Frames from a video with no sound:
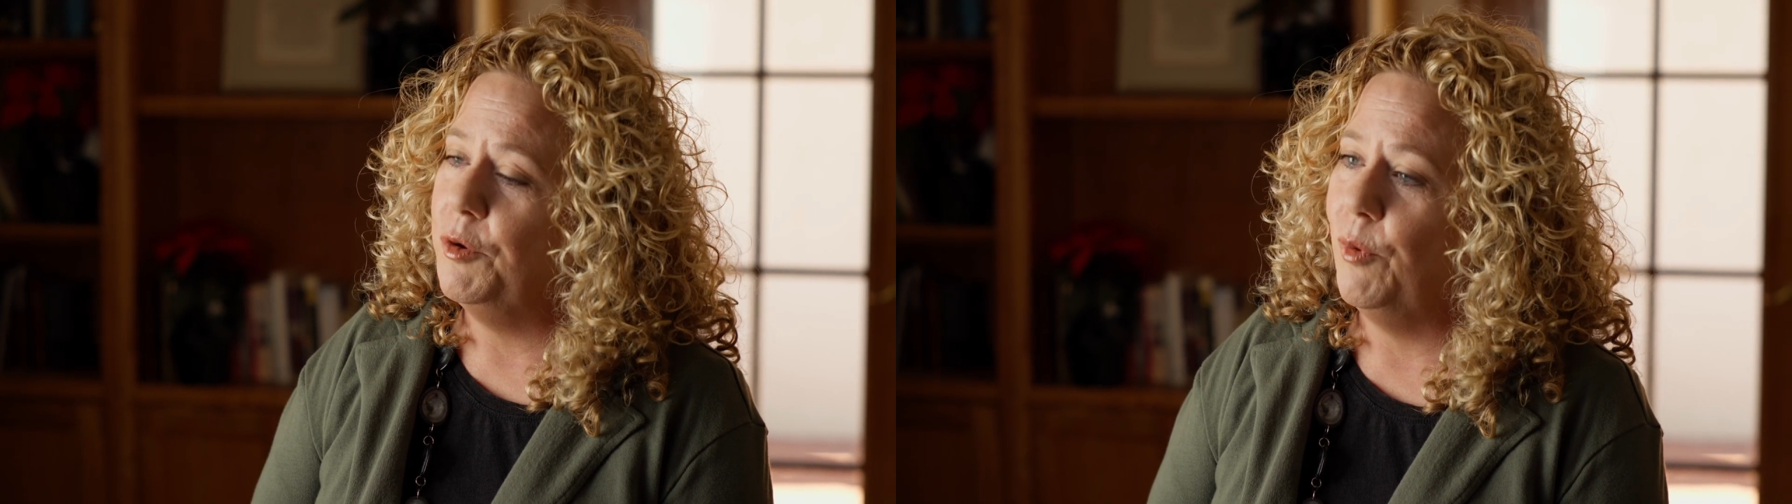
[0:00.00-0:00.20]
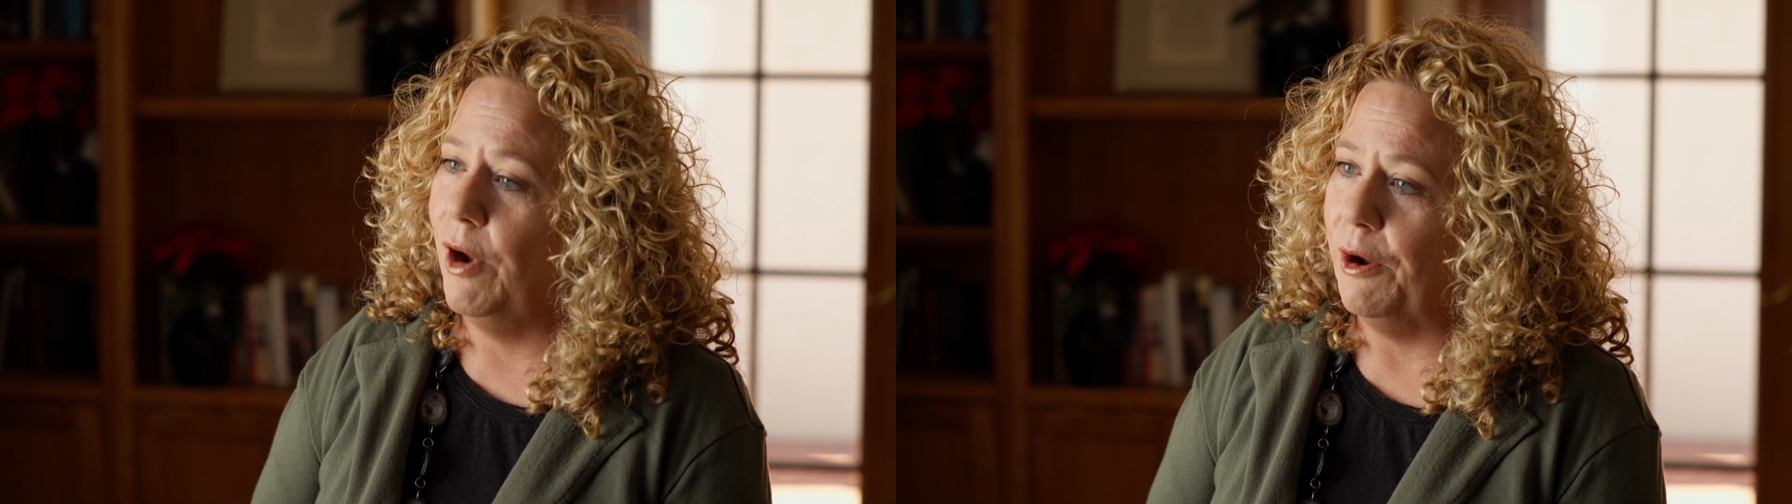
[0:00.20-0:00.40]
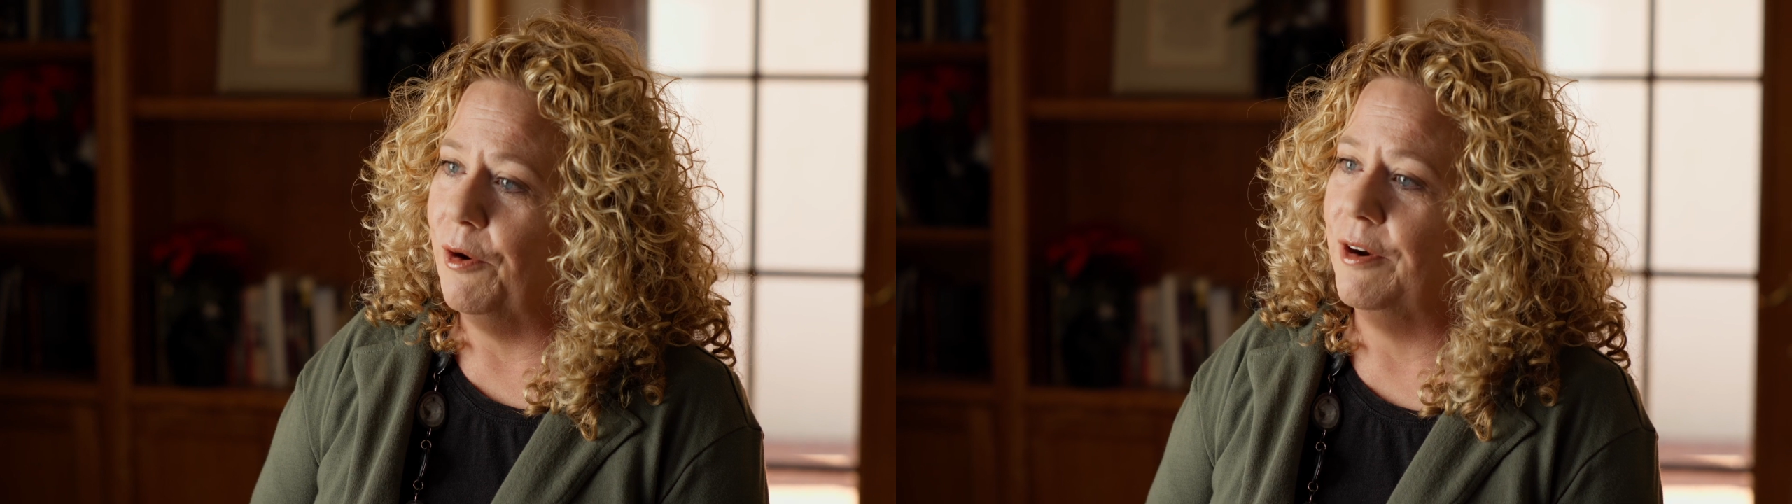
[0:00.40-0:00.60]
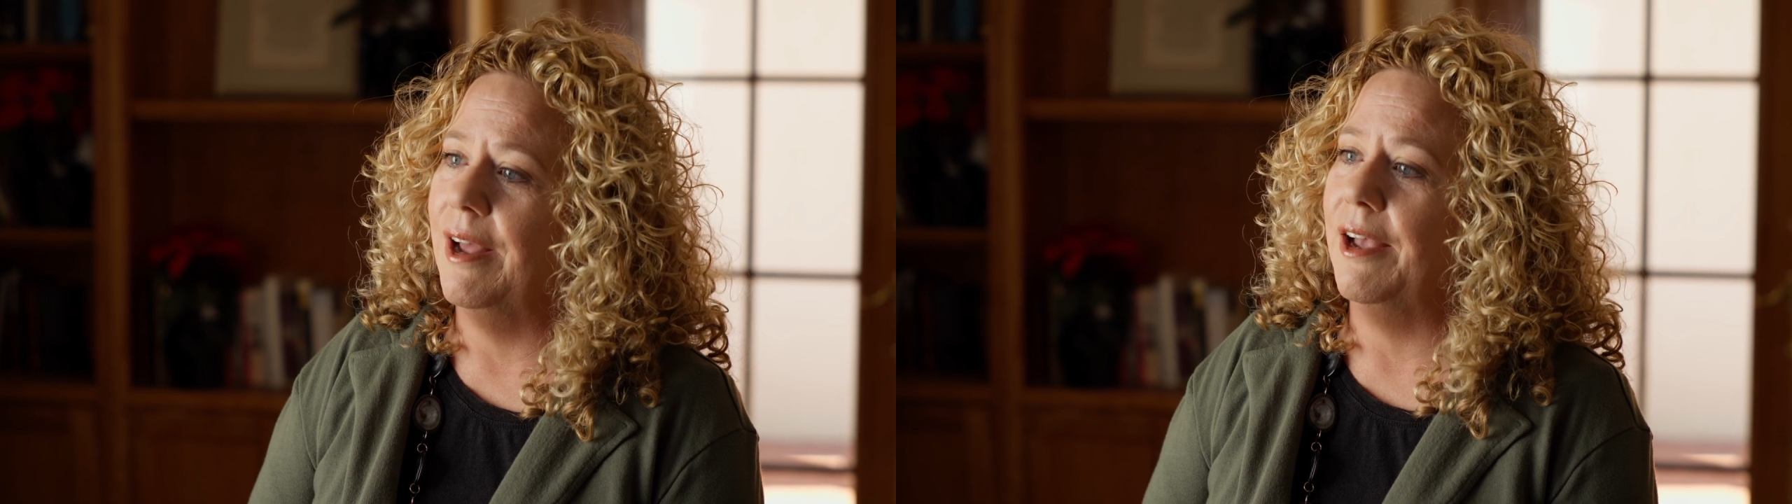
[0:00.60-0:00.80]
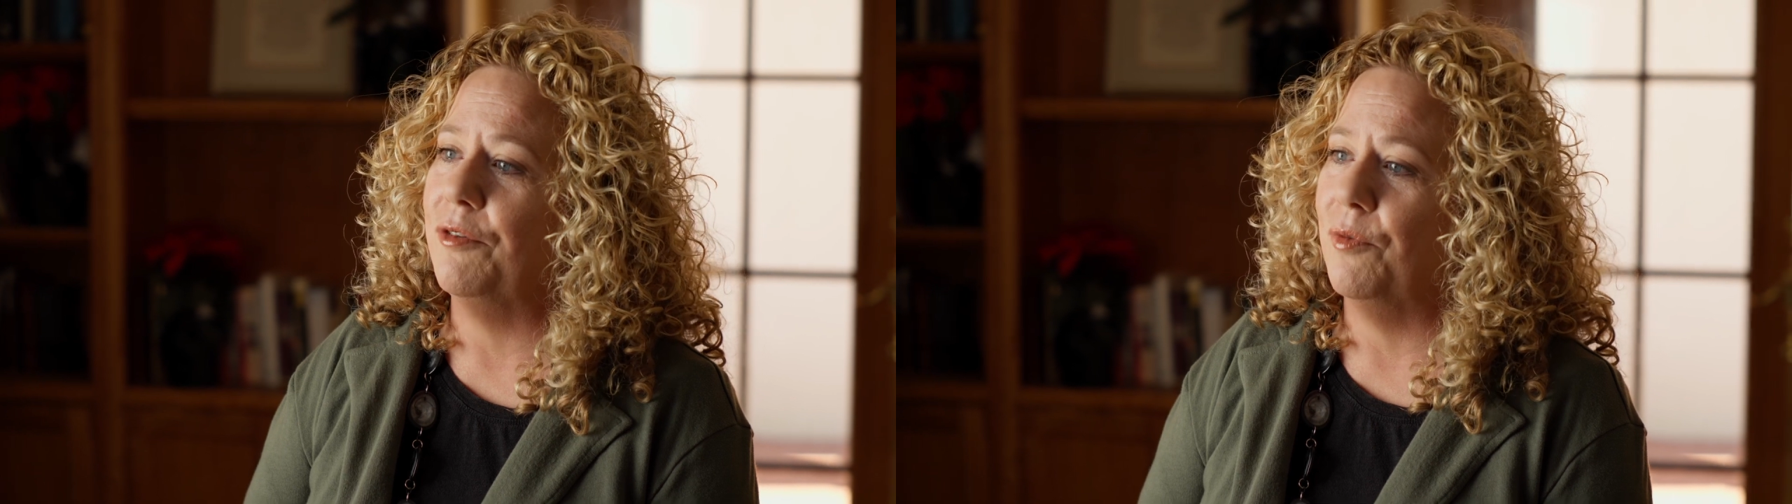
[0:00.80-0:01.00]

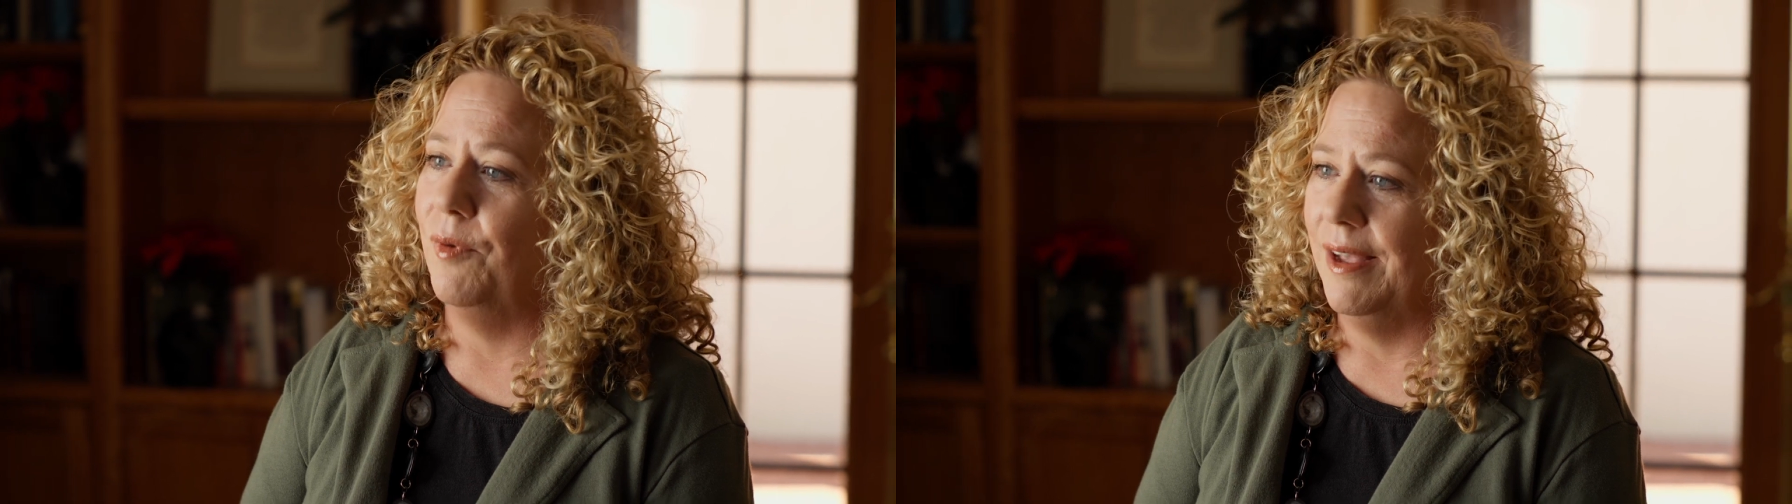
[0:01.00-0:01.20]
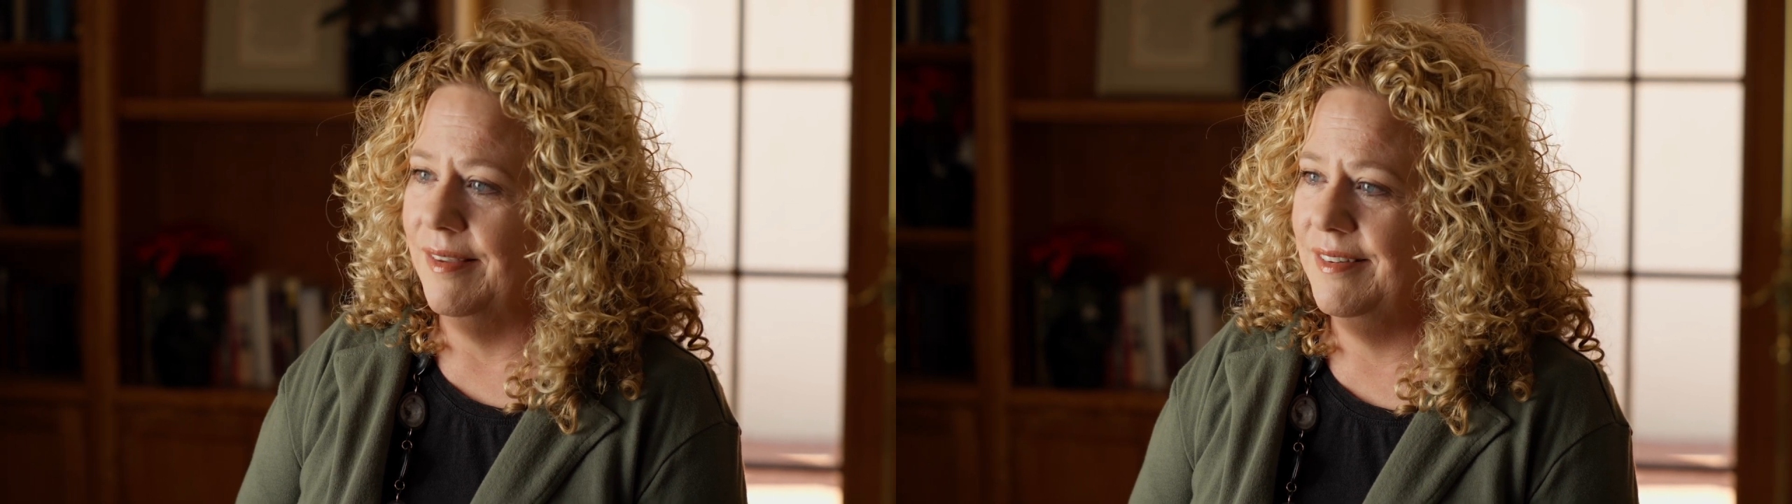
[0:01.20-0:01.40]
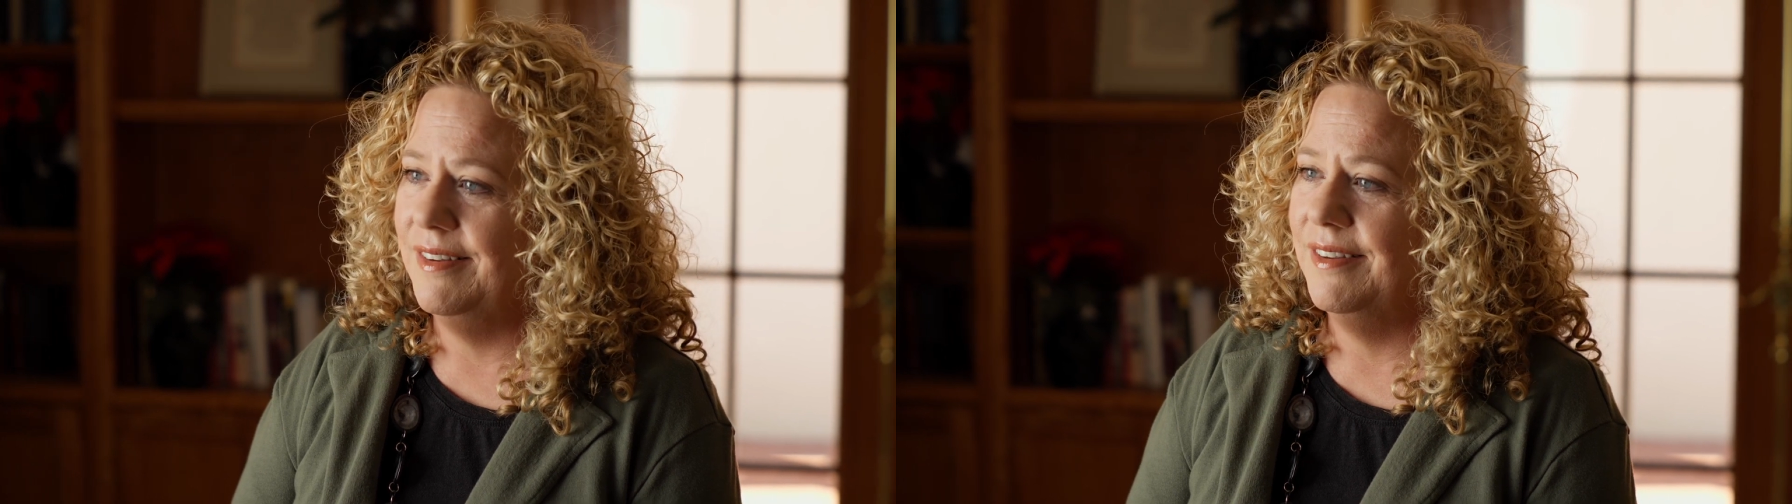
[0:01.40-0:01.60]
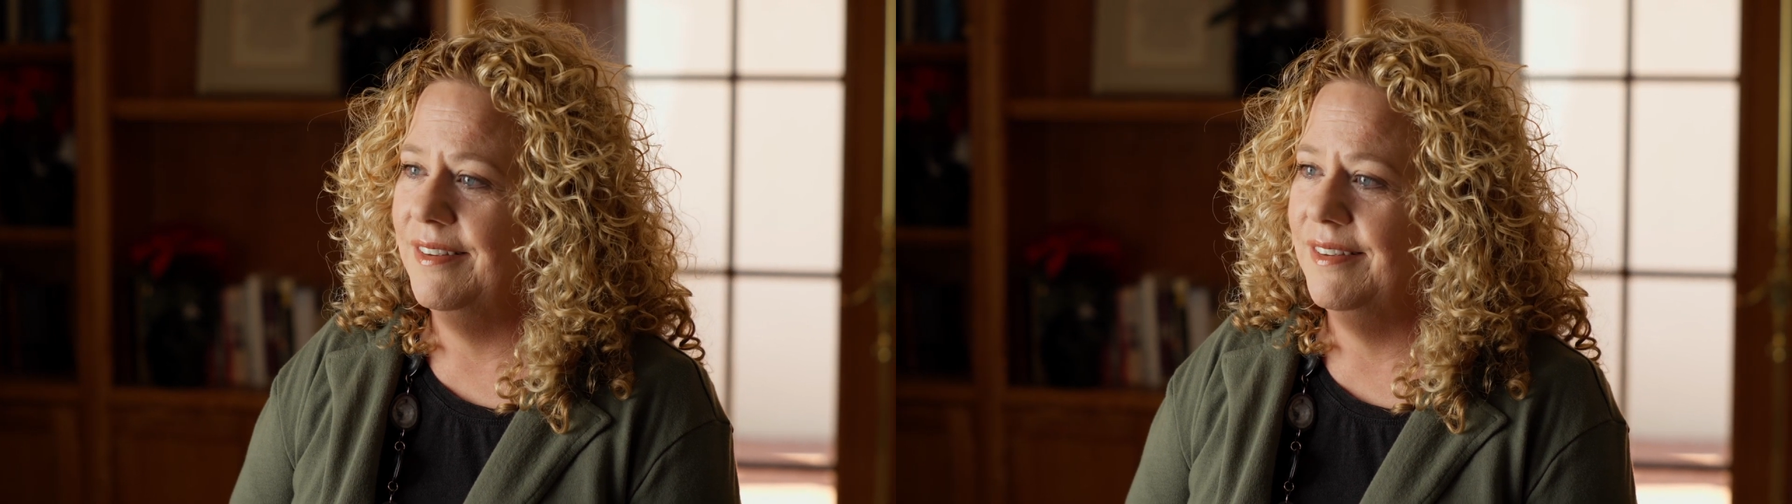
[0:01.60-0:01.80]
prioritize rest